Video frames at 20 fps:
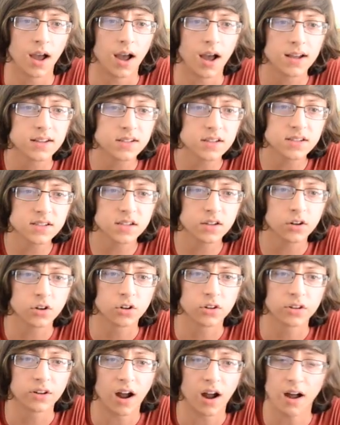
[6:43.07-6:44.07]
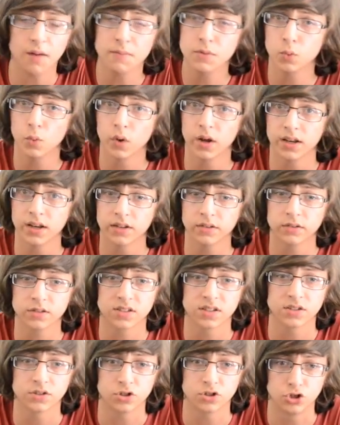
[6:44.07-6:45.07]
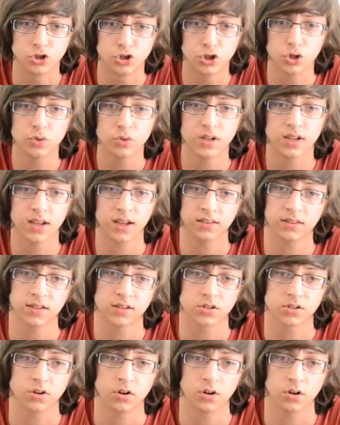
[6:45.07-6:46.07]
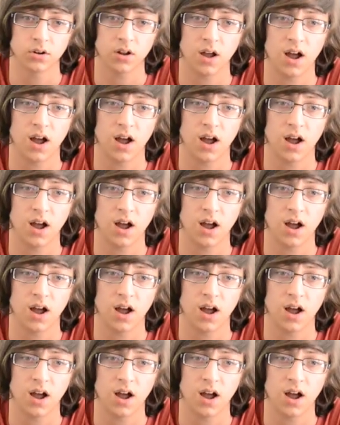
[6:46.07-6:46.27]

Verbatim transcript: As I said earlier, I've been waiting since June to get this card.